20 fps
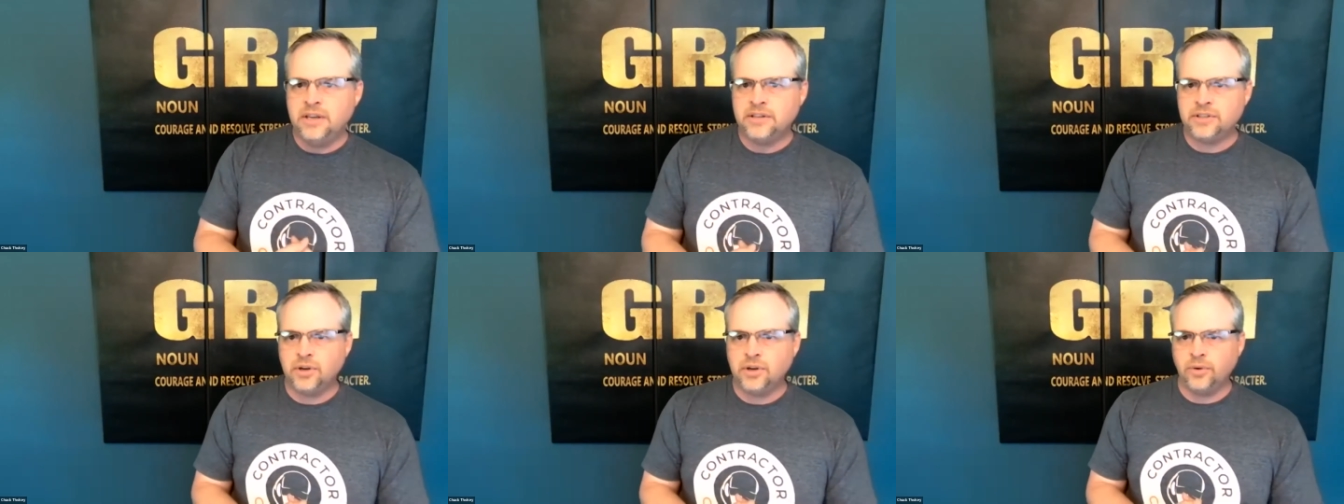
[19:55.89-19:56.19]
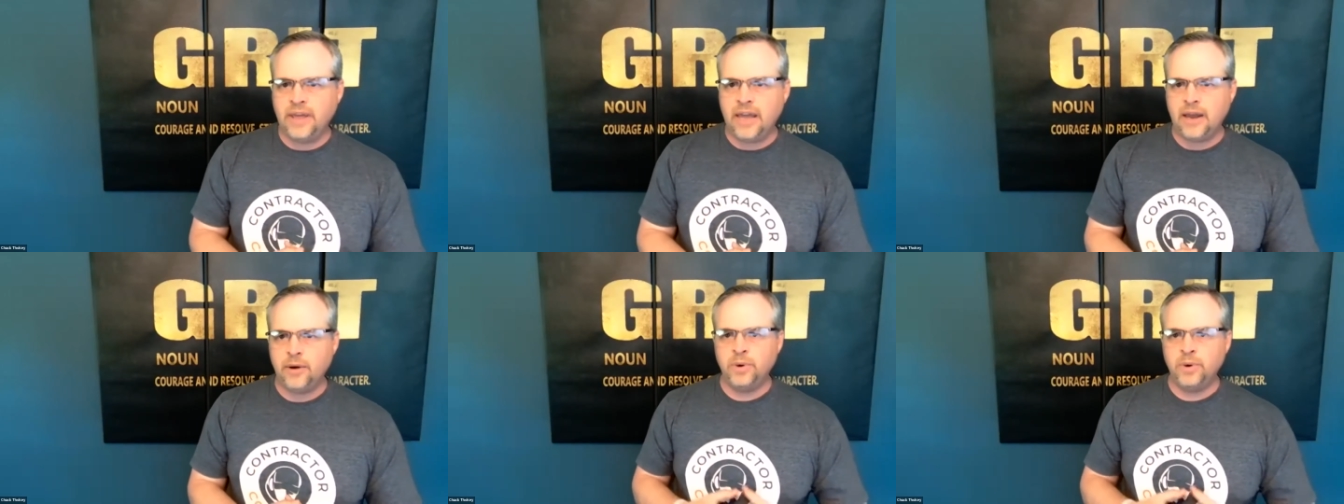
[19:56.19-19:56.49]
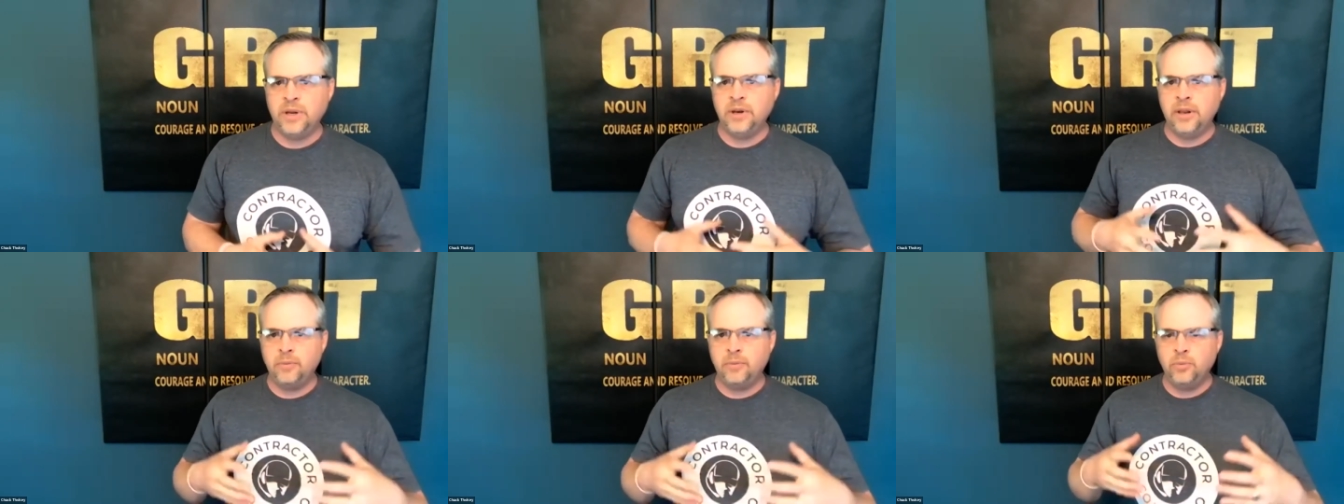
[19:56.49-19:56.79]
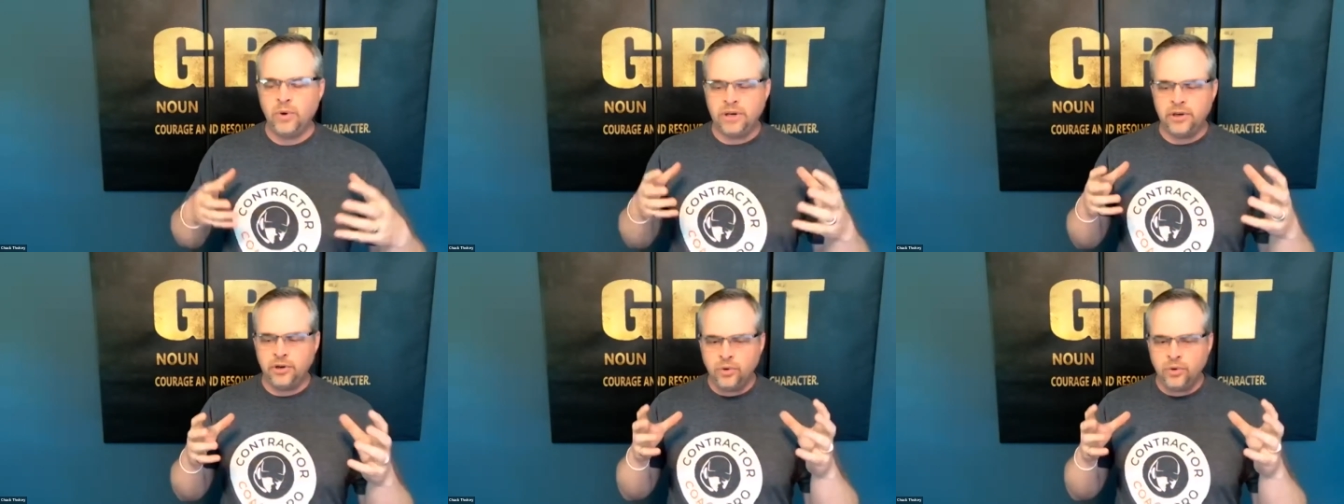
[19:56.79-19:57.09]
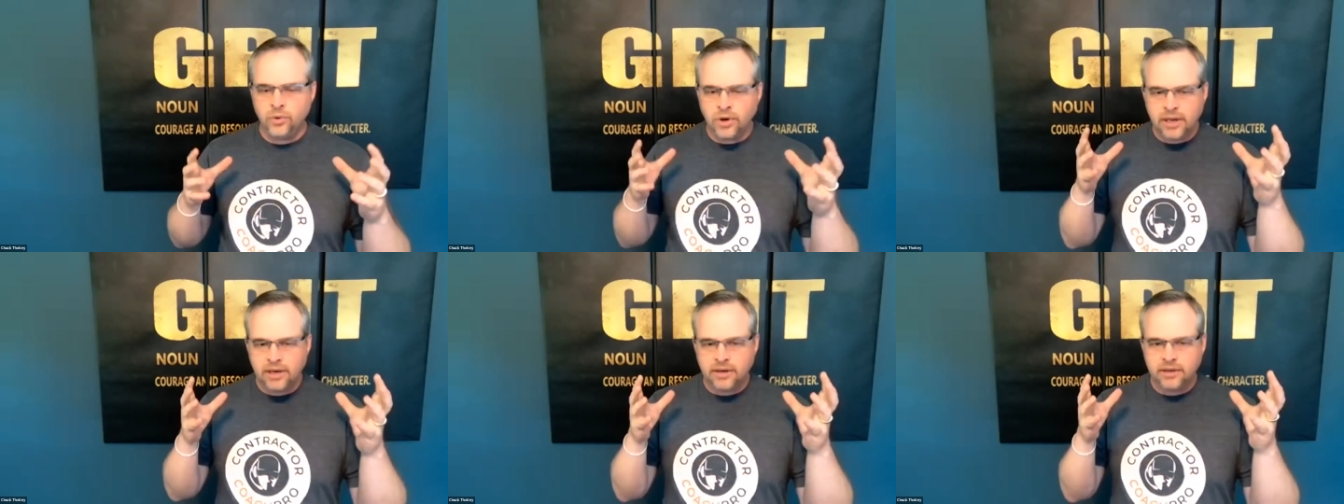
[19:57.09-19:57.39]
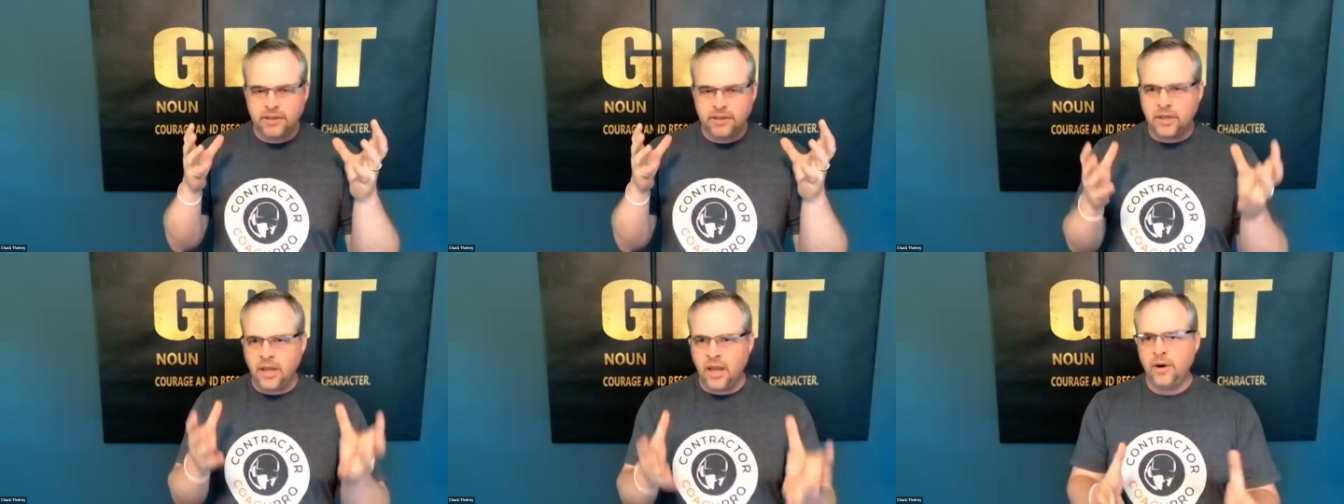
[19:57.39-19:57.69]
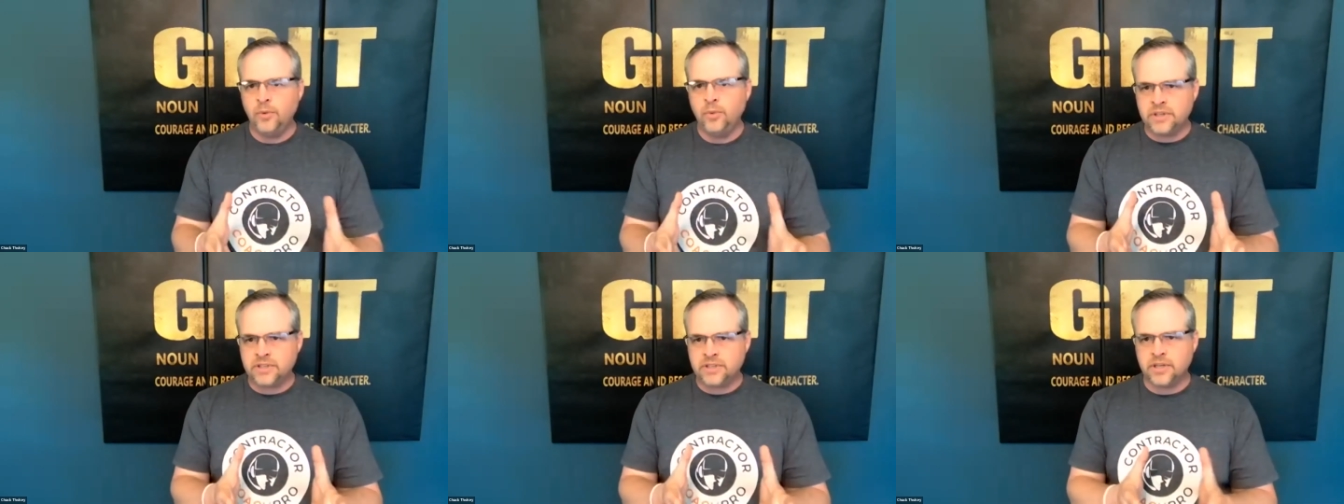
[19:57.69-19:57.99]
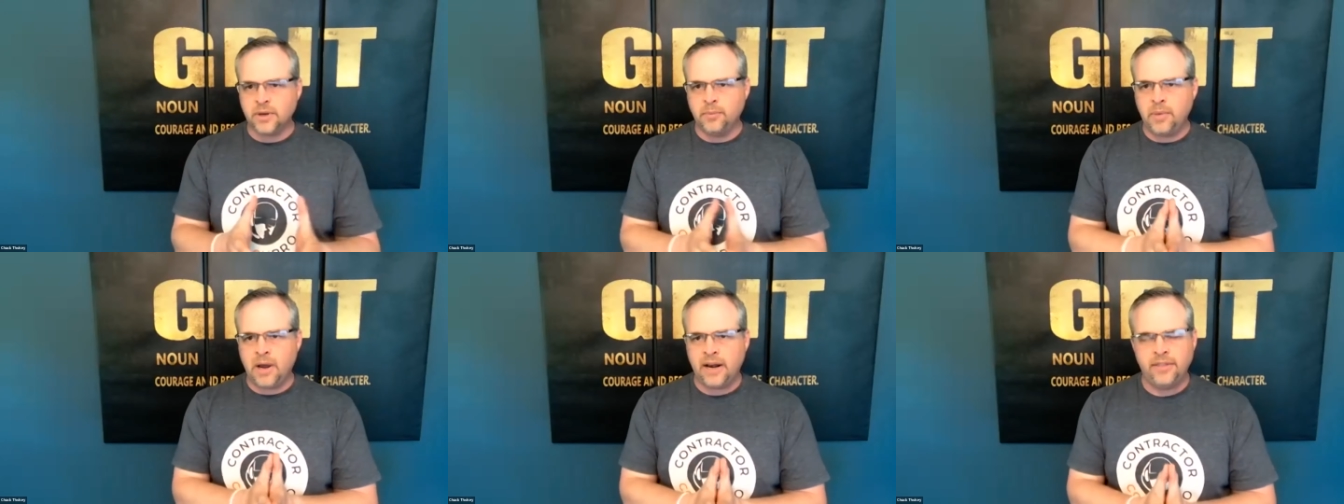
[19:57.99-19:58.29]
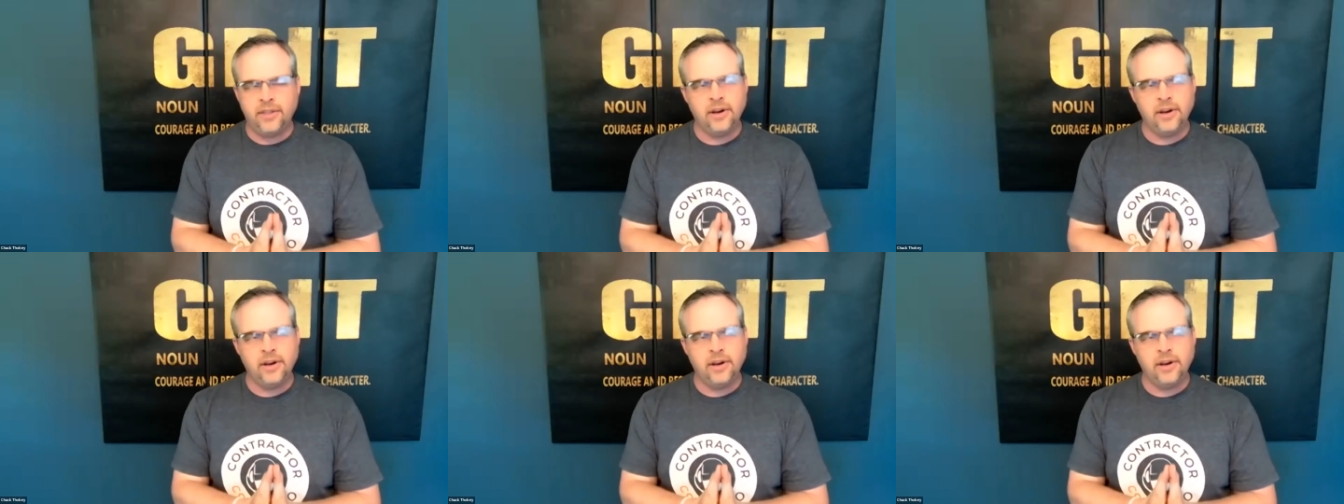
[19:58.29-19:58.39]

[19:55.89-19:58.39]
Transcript: so that when you get done with somebody,